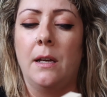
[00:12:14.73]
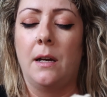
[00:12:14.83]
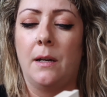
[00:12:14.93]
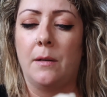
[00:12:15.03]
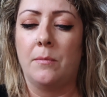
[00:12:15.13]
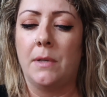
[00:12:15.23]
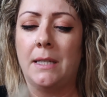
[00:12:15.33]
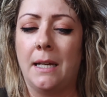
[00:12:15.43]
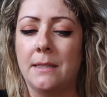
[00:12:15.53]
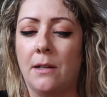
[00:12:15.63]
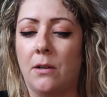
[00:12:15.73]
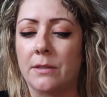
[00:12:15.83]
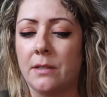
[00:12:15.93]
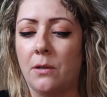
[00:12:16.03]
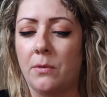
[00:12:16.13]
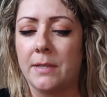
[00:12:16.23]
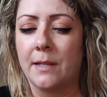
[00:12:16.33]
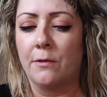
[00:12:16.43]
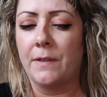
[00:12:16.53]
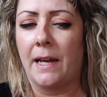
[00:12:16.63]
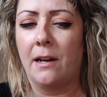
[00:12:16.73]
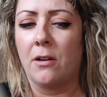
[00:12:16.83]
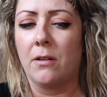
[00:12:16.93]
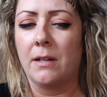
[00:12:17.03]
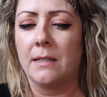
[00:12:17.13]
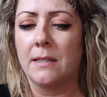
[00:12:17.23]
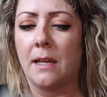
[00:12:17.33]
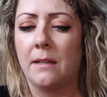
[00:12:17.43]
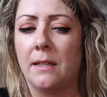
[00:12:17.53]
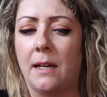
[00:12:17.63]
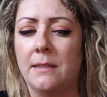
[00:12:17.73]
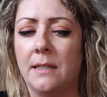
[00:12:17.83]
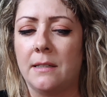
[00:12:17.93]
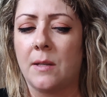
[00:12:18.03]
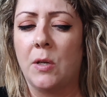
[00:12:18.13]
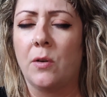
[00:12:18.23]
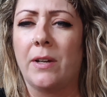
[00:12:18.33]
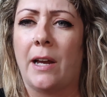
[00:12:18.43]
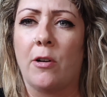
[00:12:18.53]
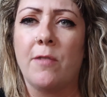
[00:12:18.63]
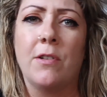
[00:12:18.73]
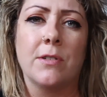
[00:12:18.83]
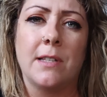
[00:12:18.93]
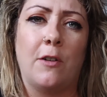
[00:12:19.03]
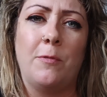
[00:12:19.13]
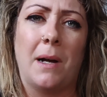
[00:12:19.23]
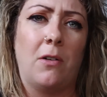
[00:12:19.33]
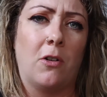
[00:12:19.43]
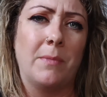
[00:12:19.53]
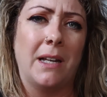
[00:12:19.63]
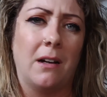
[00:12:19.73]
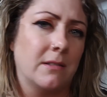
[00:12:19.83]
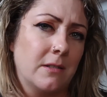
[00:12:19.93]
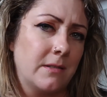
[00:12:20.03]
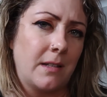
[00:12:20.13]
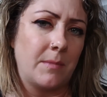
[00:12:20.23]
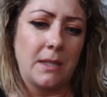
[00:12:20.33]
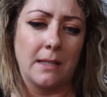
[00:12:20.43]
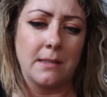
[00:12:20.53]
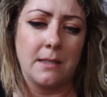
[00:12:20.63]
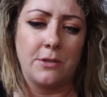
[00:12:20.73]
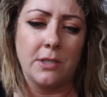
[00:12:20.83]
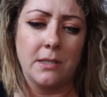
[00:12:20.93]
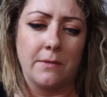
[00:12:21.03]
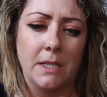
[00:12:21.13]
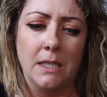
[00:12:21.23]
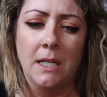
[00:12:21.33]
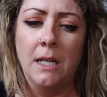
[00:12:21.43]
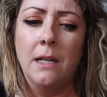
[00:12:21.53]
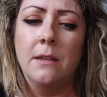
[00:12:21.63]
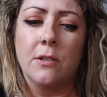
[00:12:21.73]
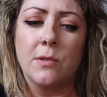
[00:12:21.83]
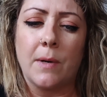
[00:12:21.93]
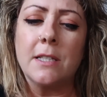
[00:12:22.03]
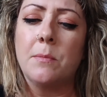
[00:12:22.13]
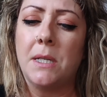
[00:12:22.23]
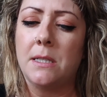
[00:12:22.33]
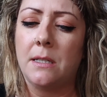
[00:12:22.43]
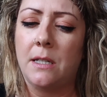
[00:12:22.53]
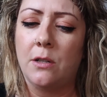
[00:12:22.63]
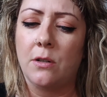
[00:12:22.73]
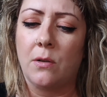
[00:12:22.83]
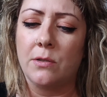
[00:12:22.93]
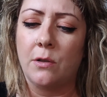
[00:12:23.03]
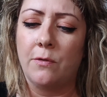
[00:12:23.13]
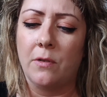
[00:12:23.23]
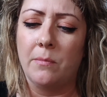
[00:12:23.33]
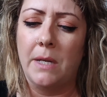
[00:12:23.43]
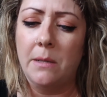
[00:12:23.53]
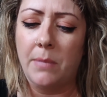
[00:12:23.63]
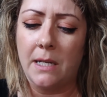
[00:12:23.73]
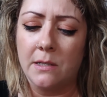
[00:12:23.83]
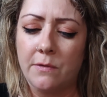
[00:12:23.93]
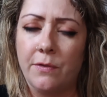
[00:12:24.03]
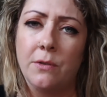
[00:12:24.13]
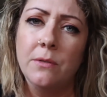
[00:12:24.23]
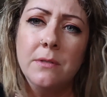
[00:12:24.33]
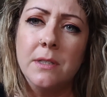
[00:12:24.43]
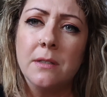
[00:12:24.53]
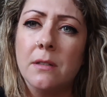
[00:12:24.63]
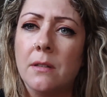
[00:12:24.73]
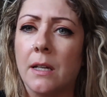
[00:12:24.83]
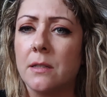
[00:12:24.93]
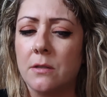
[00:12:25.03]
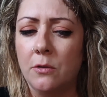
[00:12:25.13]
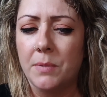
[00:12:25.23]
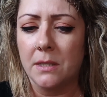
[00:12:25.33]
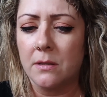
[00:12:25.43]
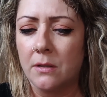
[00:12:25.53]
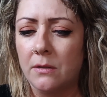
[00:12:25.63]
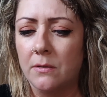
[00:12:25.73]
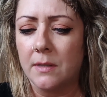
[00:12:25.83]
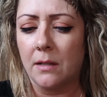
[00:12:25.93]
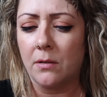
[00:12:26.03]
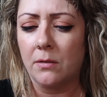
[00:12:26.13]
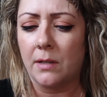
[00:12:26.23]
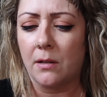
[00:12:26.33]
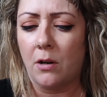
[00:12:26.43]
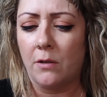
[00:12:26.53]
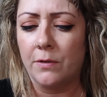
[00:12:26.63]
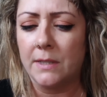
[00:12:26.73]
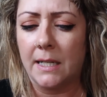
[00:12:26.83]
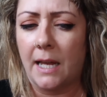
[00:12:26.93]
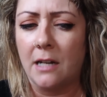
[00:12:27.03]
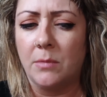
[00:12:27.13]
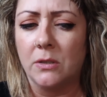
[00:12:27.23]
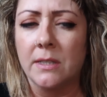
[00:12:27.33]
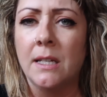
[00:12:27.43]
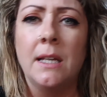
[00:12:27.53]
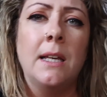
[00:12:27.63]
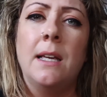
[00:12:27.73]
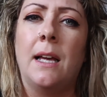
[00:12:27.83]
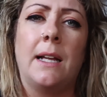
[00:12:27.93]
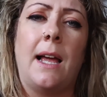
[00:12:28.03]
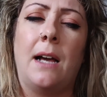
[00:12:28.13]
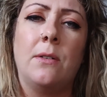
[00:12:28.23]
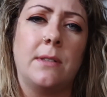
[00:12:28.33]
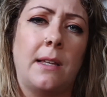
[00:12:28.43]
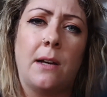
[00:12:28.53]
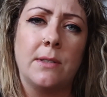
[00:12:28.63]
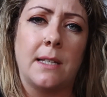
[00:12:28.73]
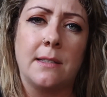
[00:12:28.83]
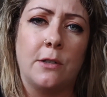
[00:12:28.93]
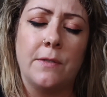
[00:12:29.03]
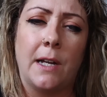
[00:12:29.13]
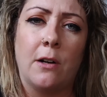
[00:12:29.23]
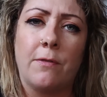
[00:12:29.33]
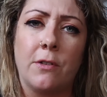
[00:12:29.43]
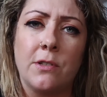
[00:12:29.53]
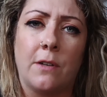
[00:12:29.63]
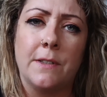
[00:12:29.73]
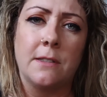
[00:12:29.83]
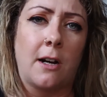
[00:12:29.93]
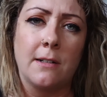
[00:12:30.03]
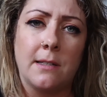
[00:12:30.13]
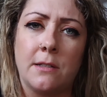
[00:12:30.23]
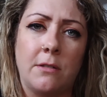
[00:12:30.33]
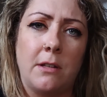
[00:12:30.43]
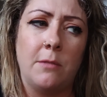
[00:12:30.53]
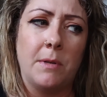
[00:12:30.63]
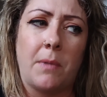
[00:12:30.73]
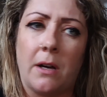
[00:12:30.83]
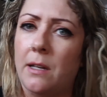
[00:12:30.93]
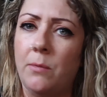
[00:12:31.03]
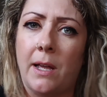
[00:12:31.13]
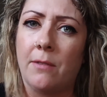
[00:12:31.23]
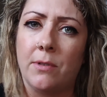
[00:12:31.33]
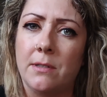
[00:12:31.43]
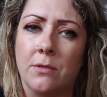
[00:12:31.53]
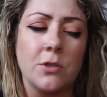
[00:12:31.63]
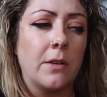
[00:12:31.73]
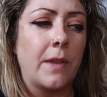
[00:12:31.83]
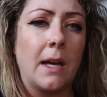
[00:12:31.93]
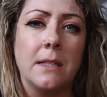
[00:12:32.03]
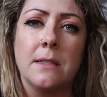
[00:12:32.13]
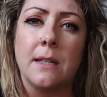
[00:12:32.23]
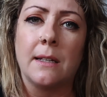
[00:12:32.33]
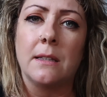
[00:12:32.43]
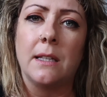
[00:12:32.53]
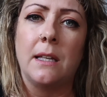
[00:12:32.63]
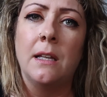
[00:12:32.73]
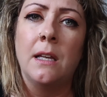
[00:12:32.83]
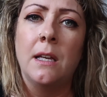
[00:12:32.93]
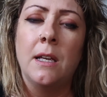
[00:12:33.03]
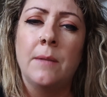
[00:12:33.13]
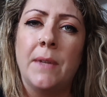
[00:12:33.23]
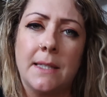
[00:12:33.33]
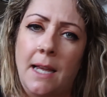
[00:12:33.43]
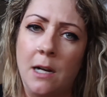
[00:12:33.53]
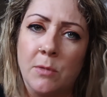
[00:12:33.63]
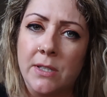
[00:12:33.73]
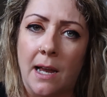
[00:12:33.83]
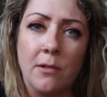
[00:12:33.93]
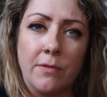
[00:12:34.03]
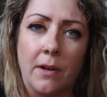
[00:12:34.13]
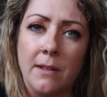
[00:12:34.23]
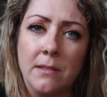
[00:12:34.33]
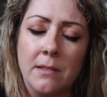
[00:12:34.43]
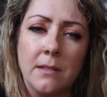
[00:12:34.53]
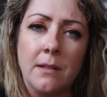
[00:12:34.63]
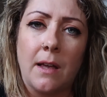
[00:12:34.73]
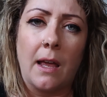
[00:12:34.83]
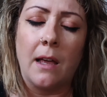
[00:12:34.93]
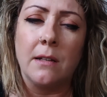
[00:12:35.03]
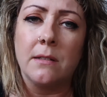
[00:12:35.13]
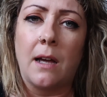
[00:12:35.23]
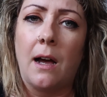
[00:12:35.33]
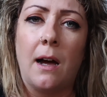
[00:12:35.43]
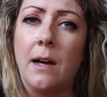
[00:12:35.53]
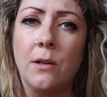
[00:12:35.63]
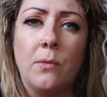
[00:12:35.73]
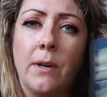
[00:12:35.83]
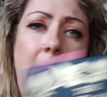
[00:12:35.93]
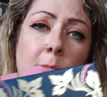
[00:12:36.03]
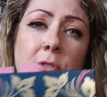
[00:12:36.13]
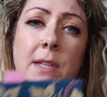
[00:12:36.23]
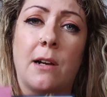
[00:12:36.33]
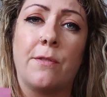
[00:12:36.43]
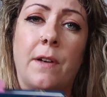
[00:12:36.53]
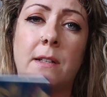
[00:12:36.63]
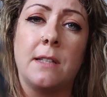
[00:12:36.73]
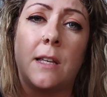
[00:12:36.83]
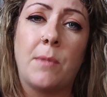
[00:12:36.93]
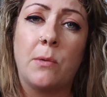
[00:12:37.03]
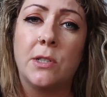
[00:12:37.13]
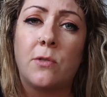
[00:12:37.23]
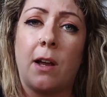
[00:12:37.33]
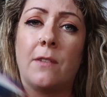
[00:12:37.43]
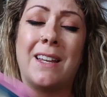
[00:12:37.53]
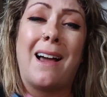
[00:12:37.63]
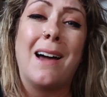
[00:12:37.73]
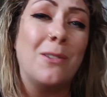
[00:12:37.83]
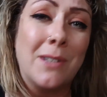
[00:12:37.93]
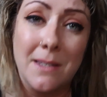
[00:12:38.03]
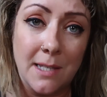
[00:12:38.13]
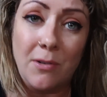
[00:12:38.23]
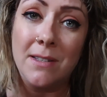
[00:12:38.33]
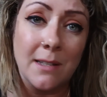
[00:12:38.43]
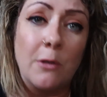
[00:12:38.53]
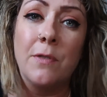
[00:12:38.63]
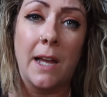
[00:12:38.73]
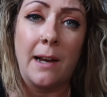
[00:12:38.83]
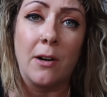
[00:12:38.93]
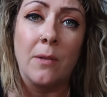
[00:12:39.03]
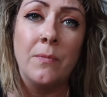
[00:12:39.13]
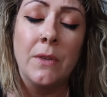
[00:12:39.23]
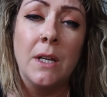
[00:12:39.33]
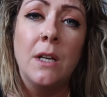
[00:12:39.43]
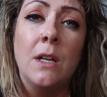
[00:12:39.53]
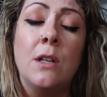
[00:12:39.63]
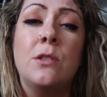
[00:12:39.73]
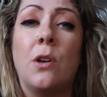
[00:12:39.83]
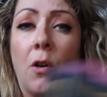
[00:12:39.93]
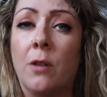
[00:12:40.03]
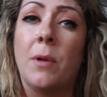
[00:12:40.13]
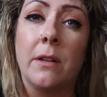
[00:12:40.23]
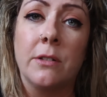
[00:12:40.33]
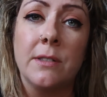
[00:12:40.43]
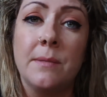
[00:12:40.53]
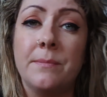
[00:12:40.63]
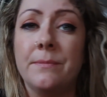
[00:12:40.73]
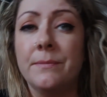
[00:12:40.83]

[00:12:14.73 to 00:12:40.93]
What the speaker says: And the idea also with self-care is that the idea is that you're caring for yourself by harming others. I mean, that's the gist of it. There's recipes in here also for meat-based foods, like soups and stews that call for dead animals. Like, how is that self-care? First off, it's toxic to the human body. We have research on that. And secondly, it's animal sacrifice. And I don't want animal sacrifice in my witchcraft. I don't consider it self-care to harm others.